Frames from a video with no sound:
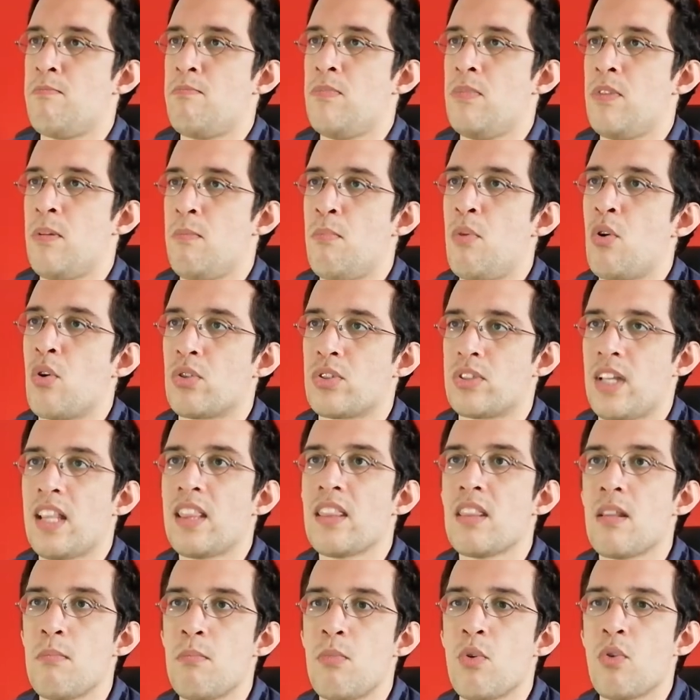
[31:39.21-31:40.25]
the books
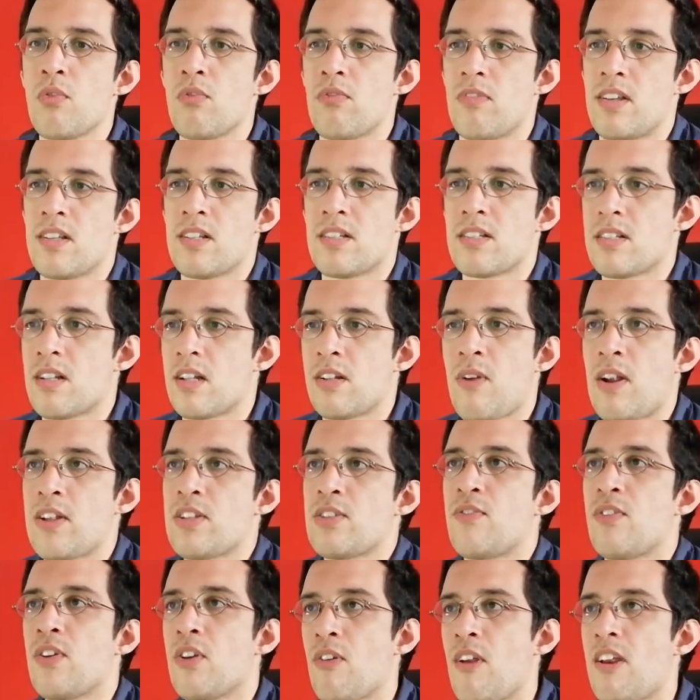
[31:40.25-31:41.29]
and the movies the
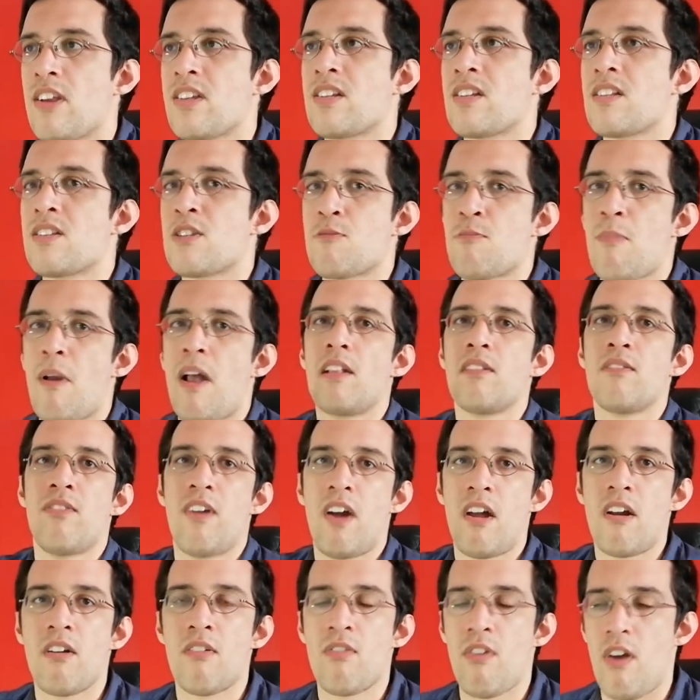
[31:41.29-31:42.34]
transfiguration spell
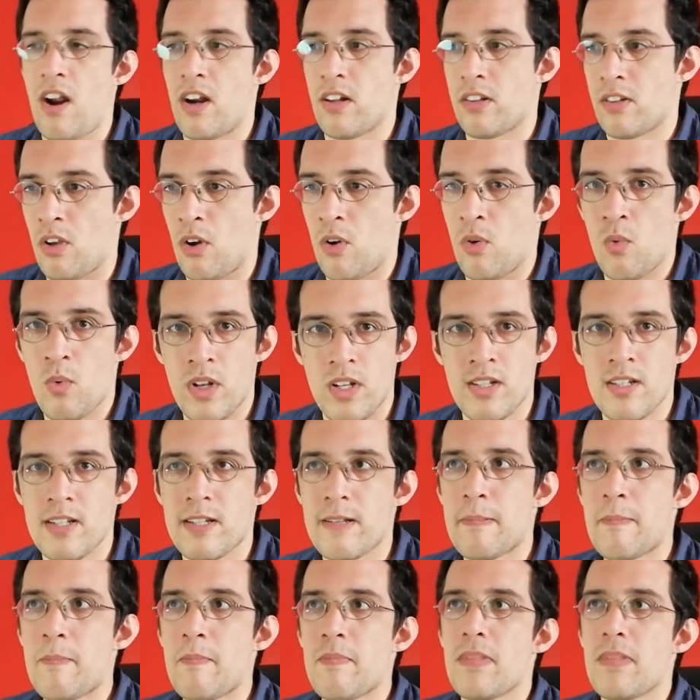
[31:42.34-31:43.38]
Vera Verto, which